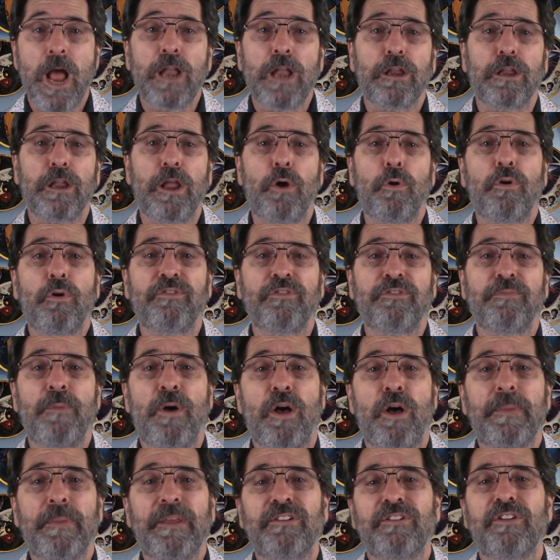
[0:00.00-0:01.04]
Local
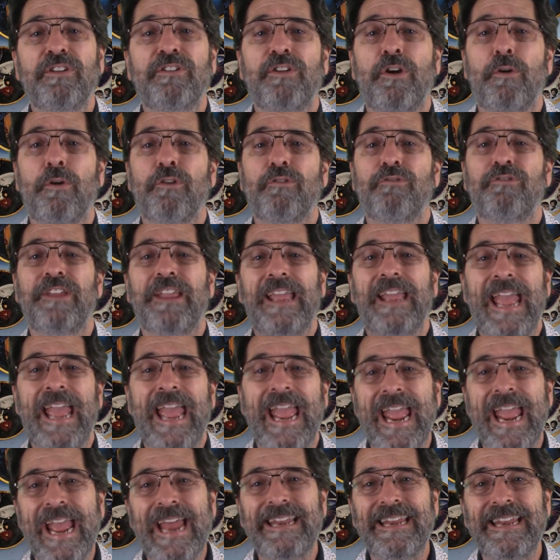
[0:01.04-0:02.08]
small business owners
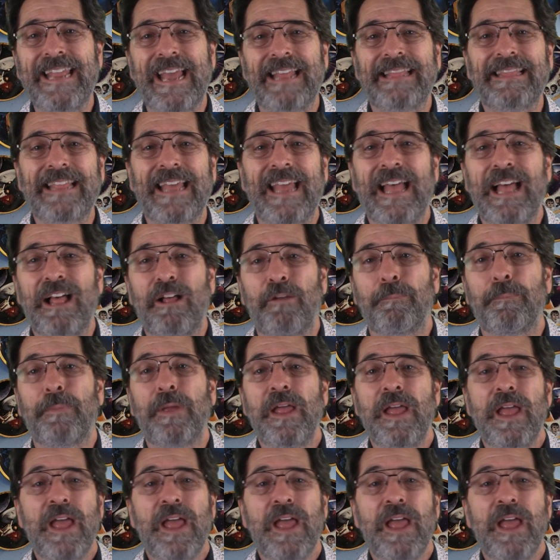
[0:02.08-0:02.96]
can get the help